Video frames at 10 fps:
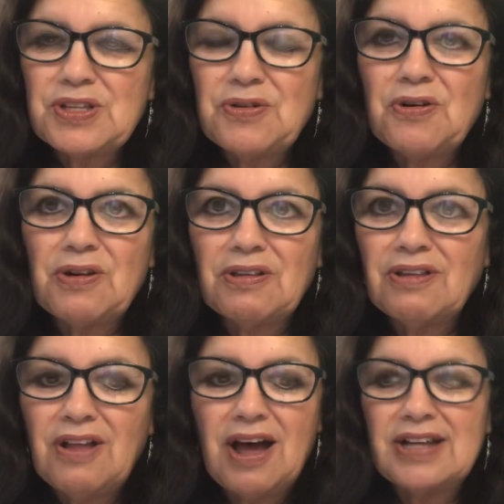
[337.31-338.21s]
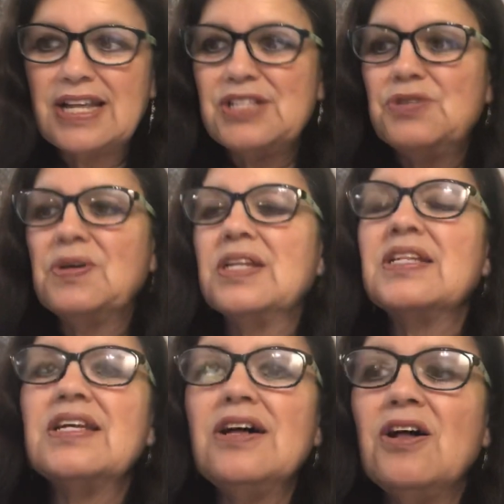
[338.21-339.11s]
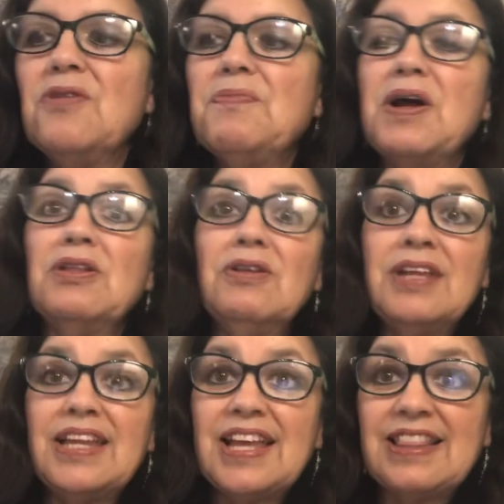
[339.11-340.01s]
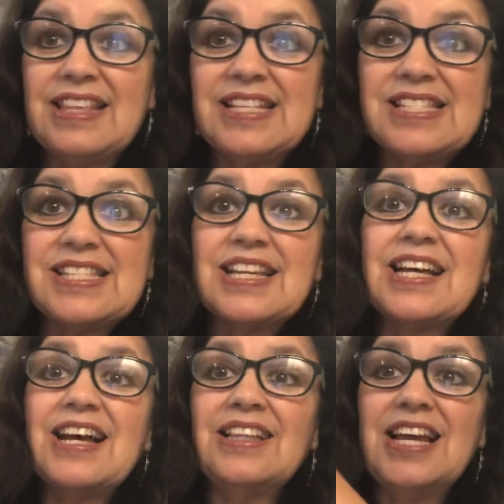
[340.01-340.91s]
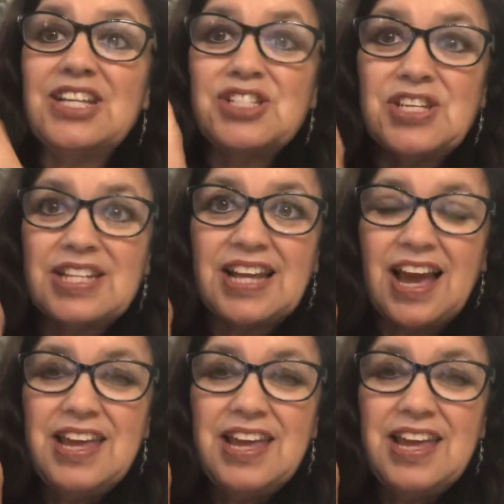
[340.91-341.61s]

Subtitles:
There are a lot, as you can tell by looking at this collection.